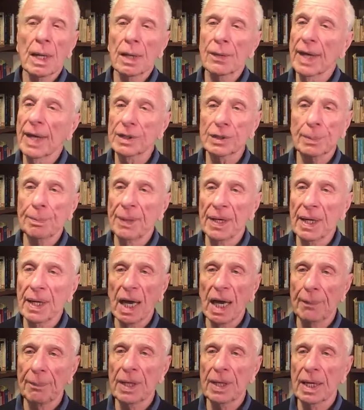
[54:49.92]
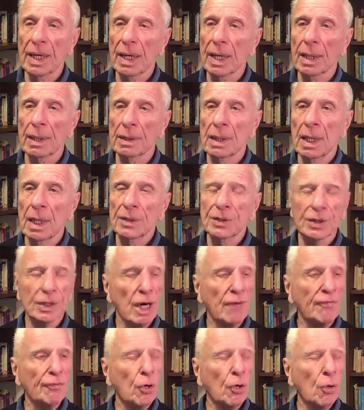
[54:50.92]
That's been happening in
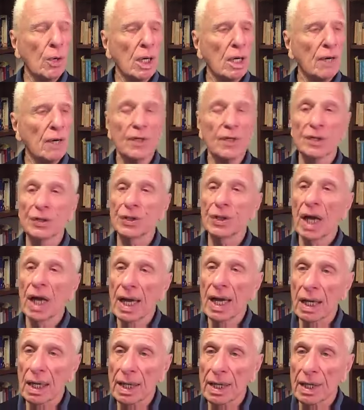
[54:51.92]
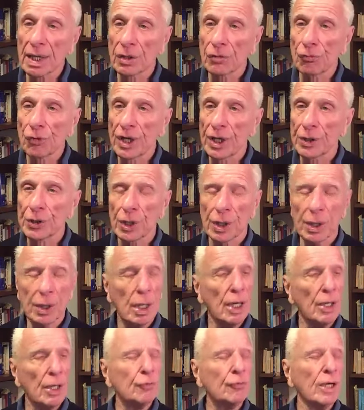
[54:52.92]
several of the Sahelian region
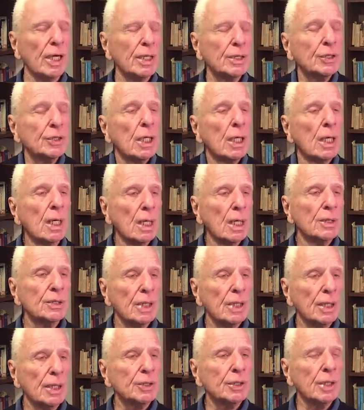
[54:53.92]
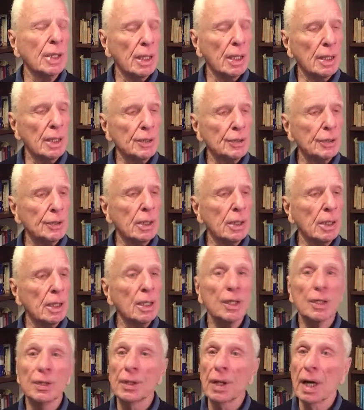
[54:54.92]
countries, such as
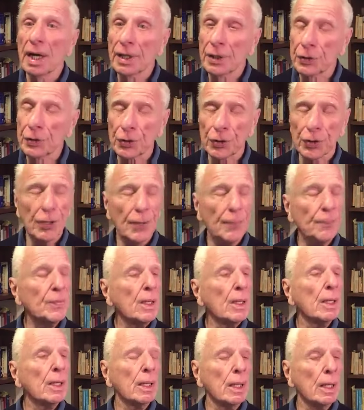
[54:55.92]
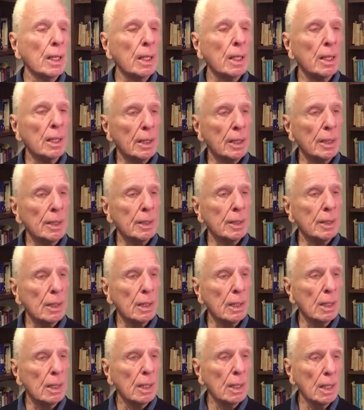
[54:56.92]
Niger and
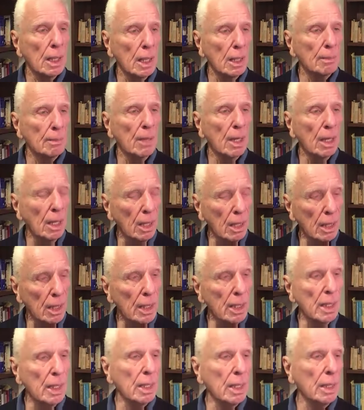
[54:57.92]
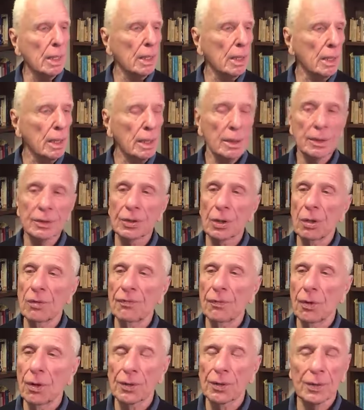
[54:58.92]
Mali and so
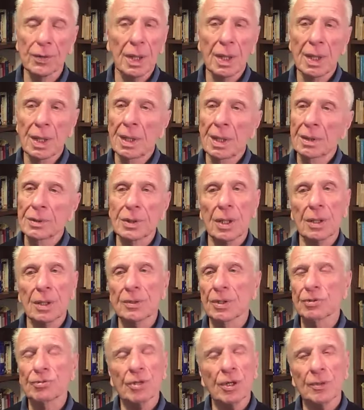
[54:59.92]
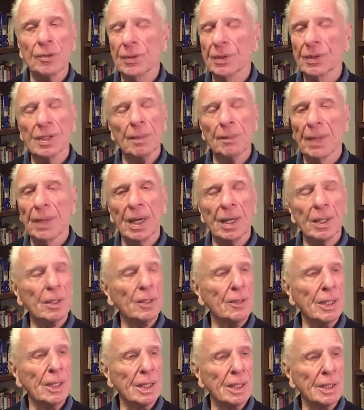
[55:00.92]
forth. So the truth of the
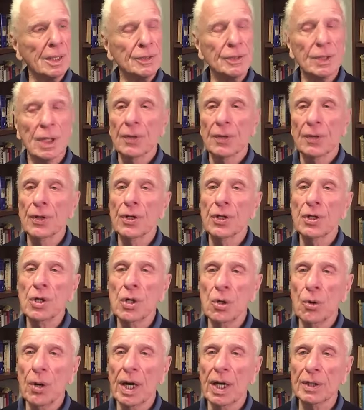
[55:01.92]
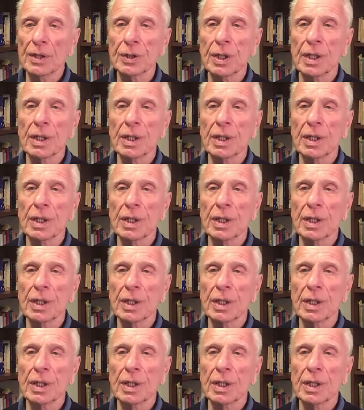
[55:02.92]
matter is the U.S.